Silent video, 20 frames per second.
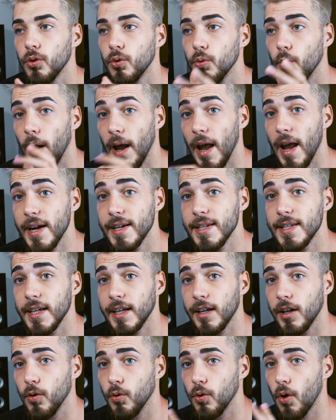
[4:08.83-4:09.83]
to
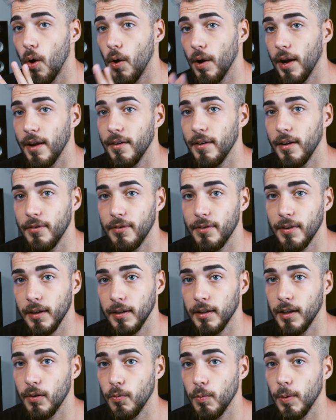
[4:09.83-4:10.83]
execute on
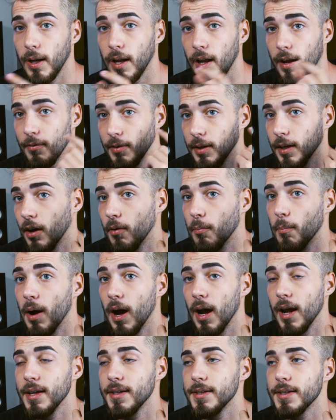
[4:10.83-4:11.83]
anything that we have in our
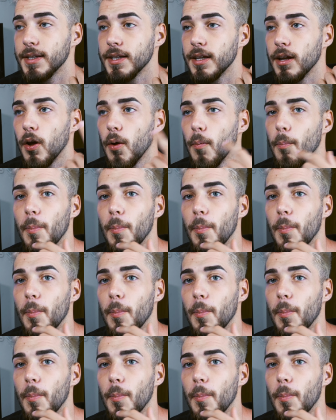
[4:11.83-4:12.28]
minds,